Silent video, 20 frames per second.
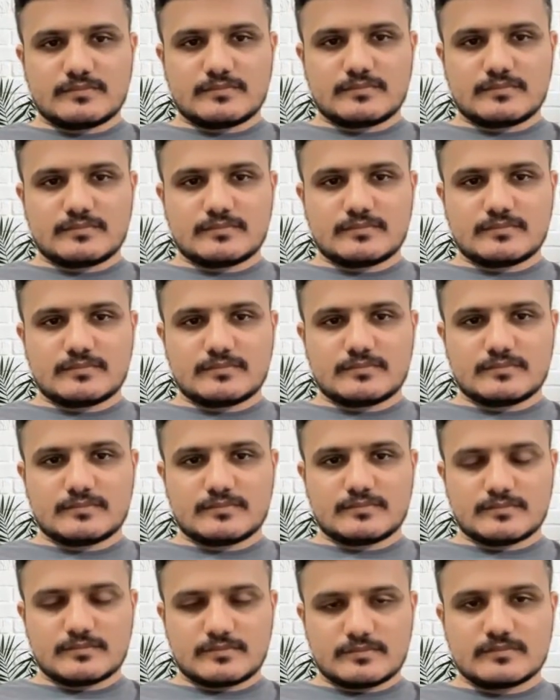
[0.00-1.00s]

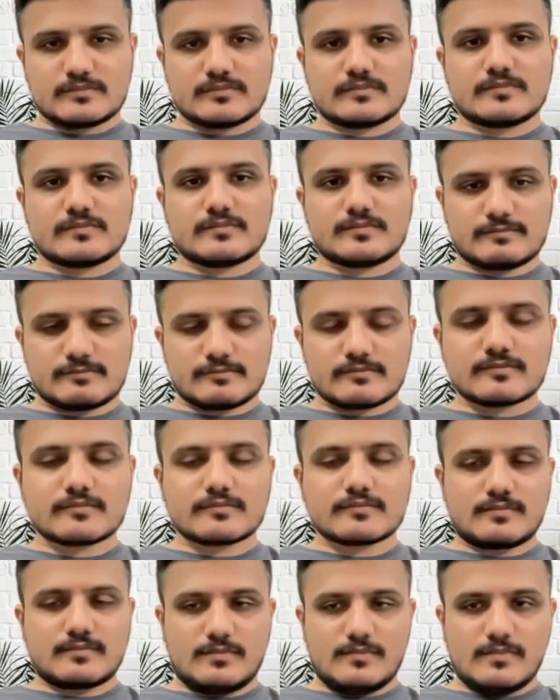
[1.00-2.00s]

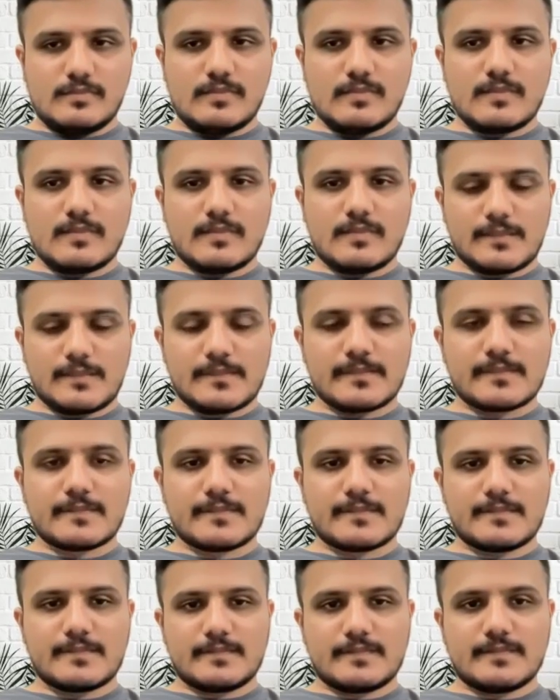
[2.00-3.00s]

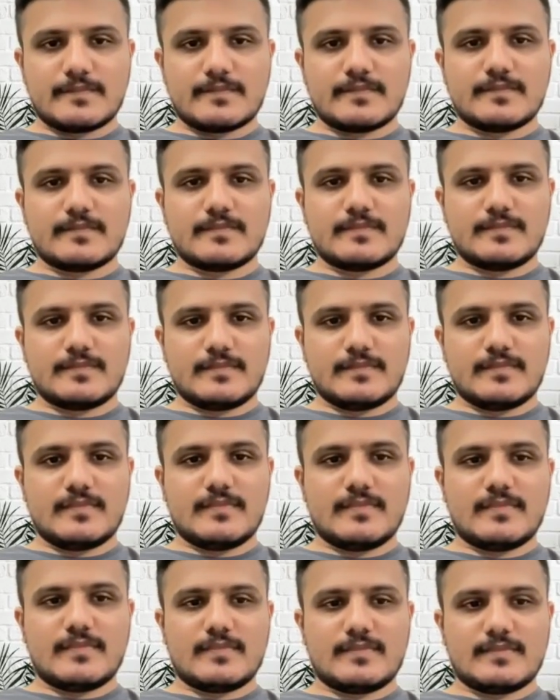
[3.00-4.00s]

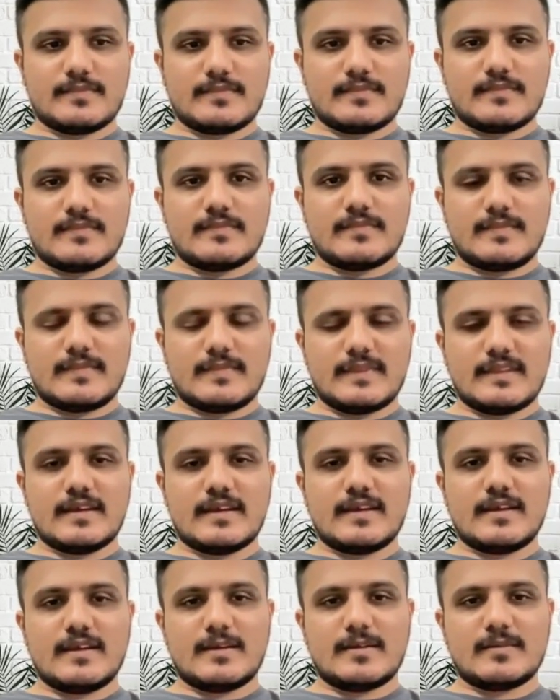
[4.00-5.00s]

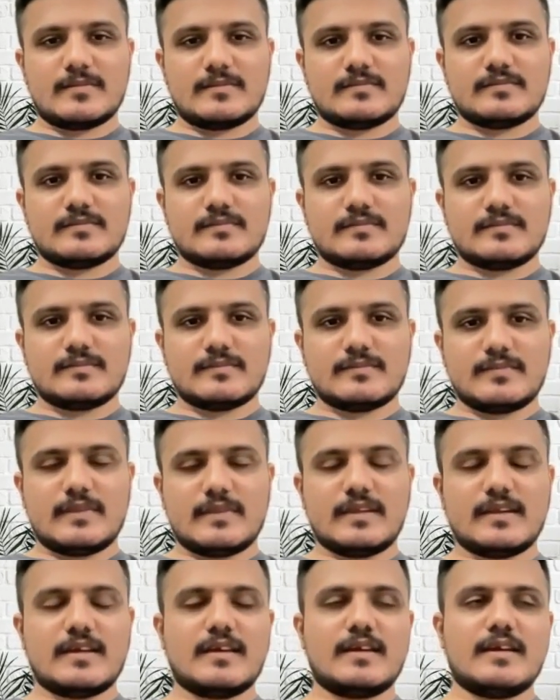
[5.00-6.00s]

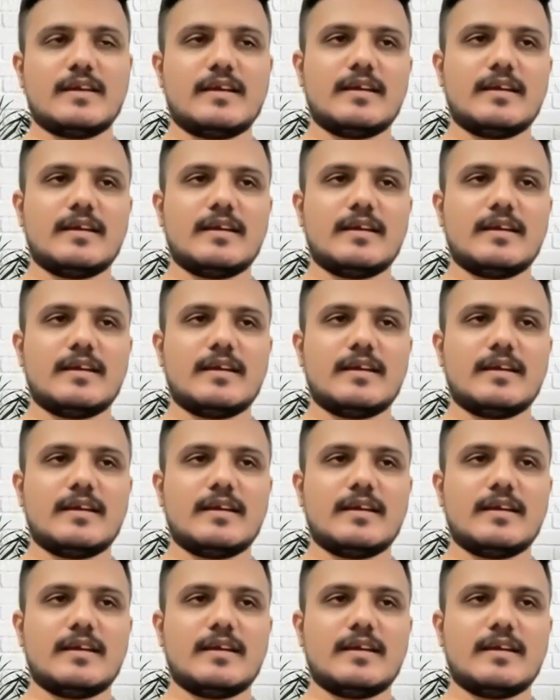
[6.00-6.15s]
[no speech]